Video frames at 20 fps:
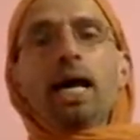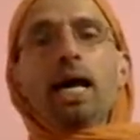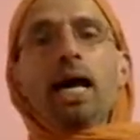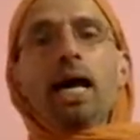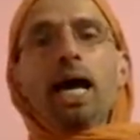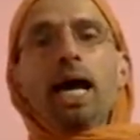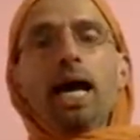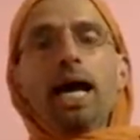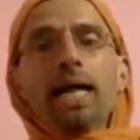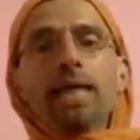
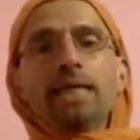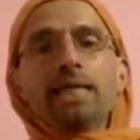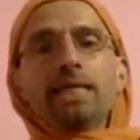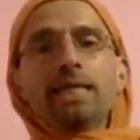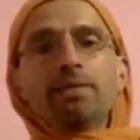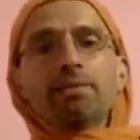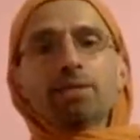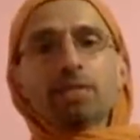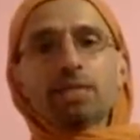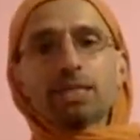And
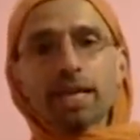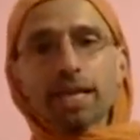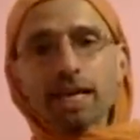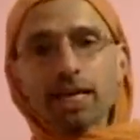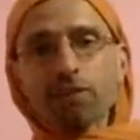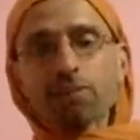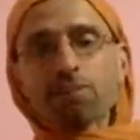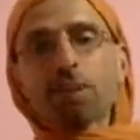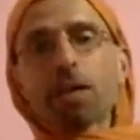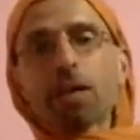the
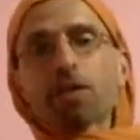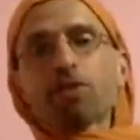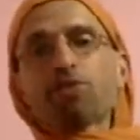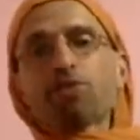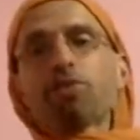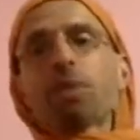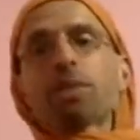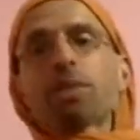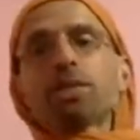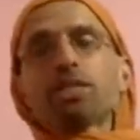second part of
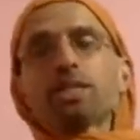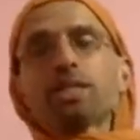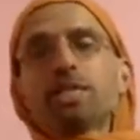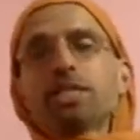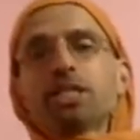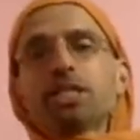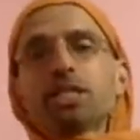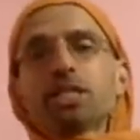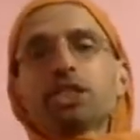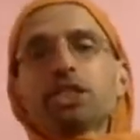body
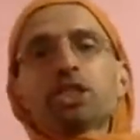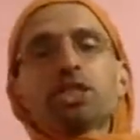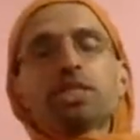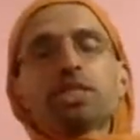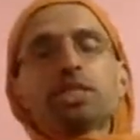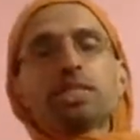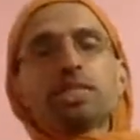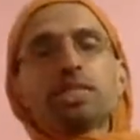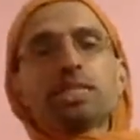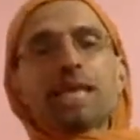
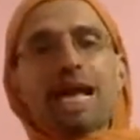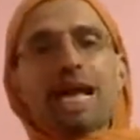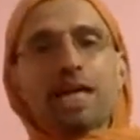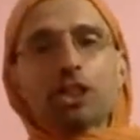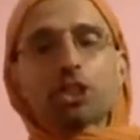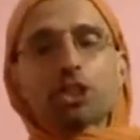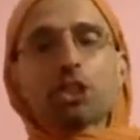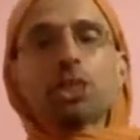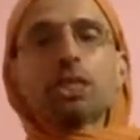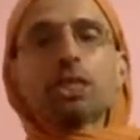sensations is
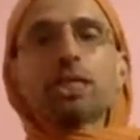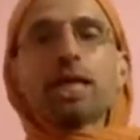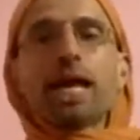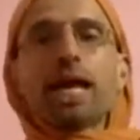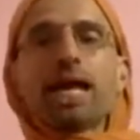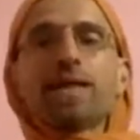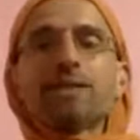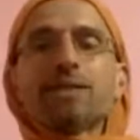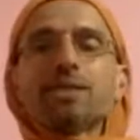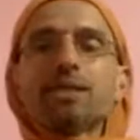actually
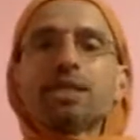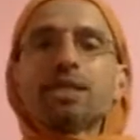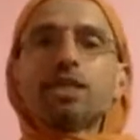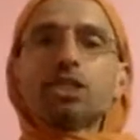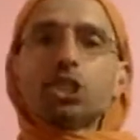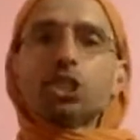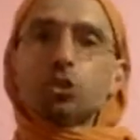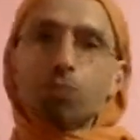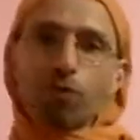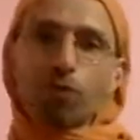has in
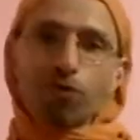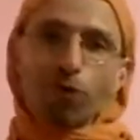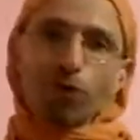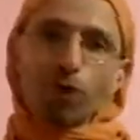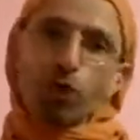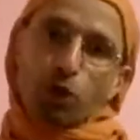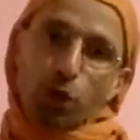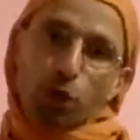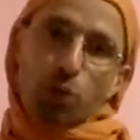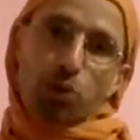just before you
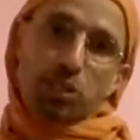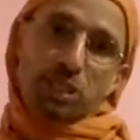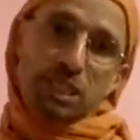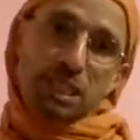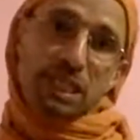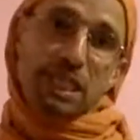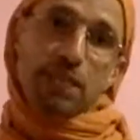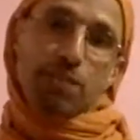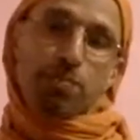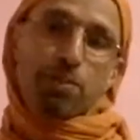go to
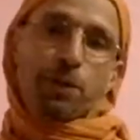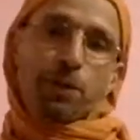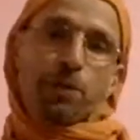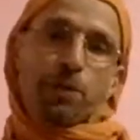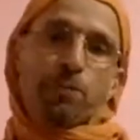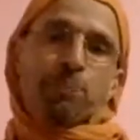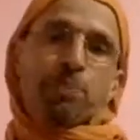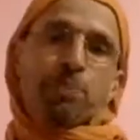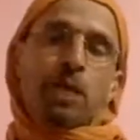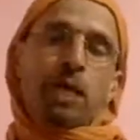sleep.
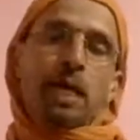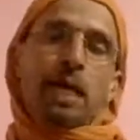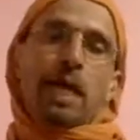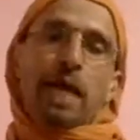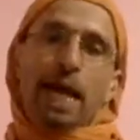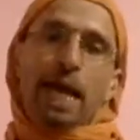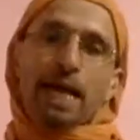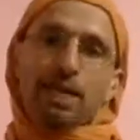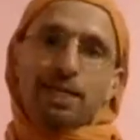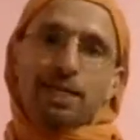
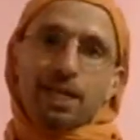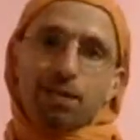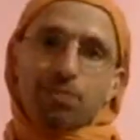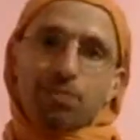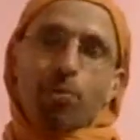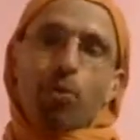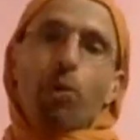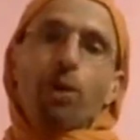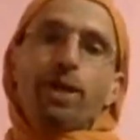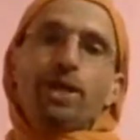At that
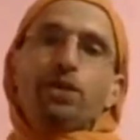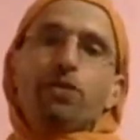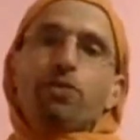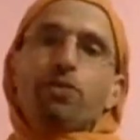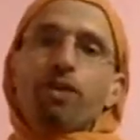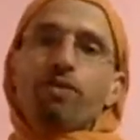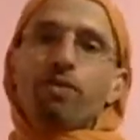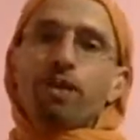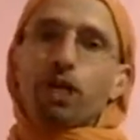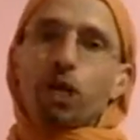point,
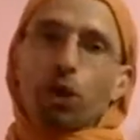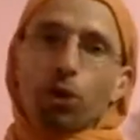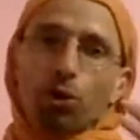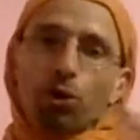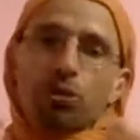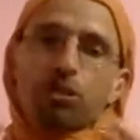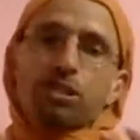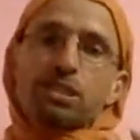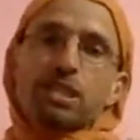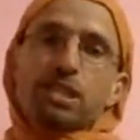when we go
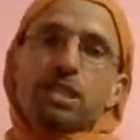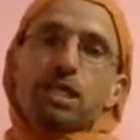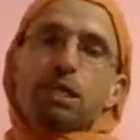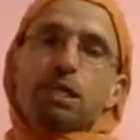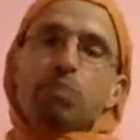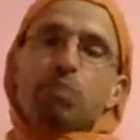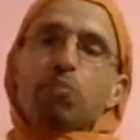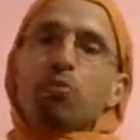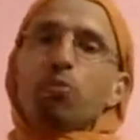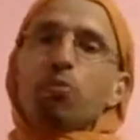to
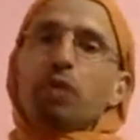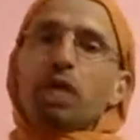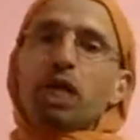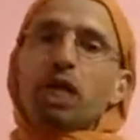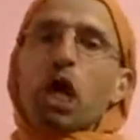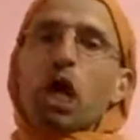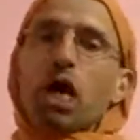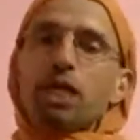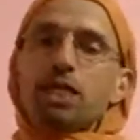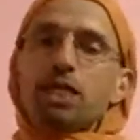sleep, we are
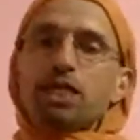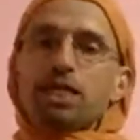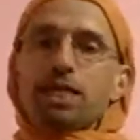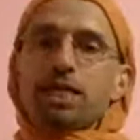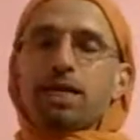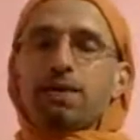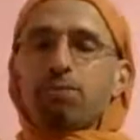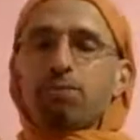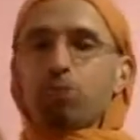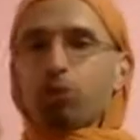not
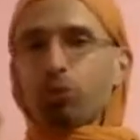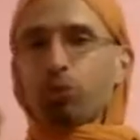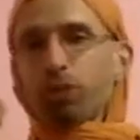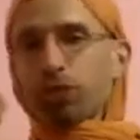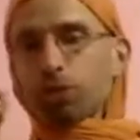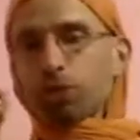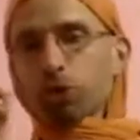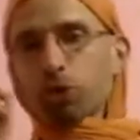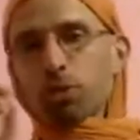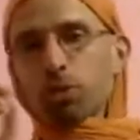
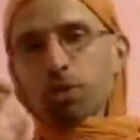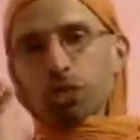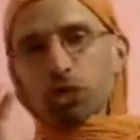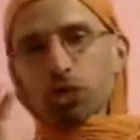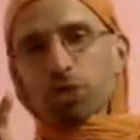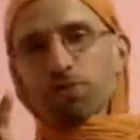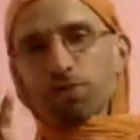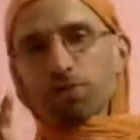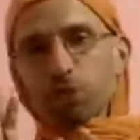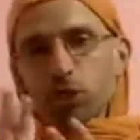doing so
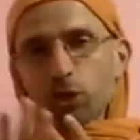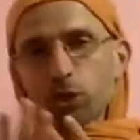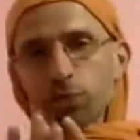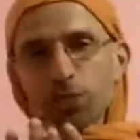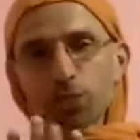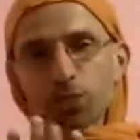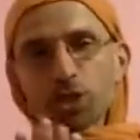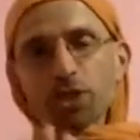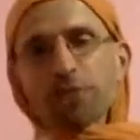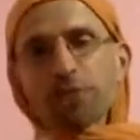much of this
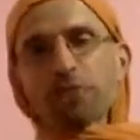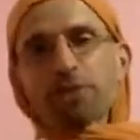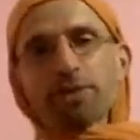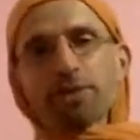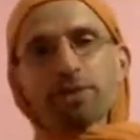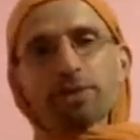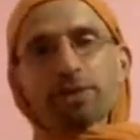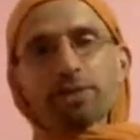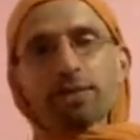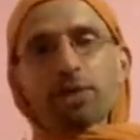
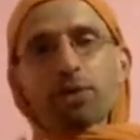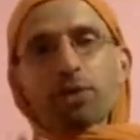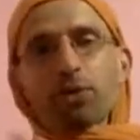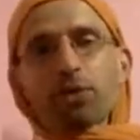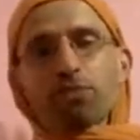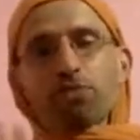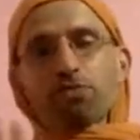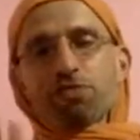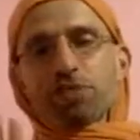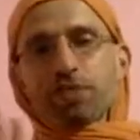observer kind
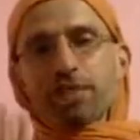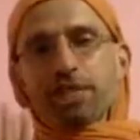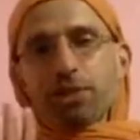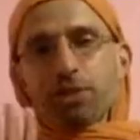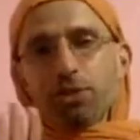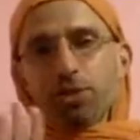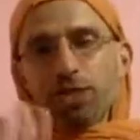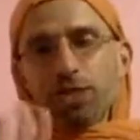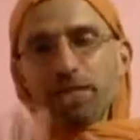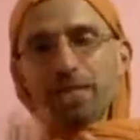of trying
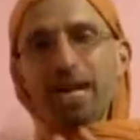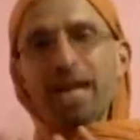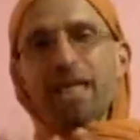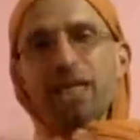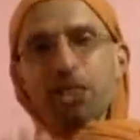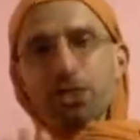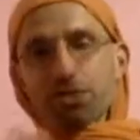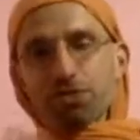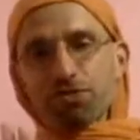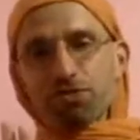to
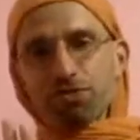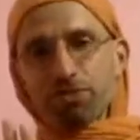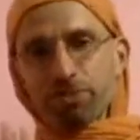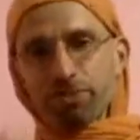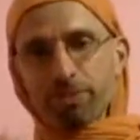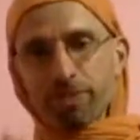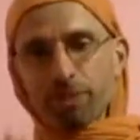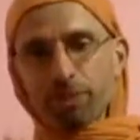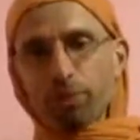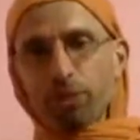detach from
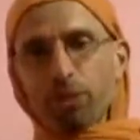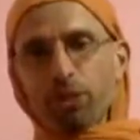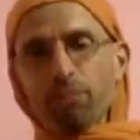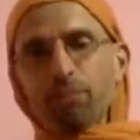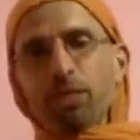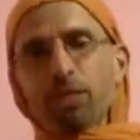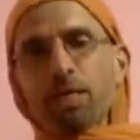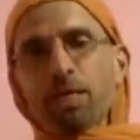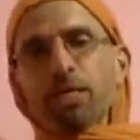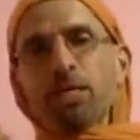that body part.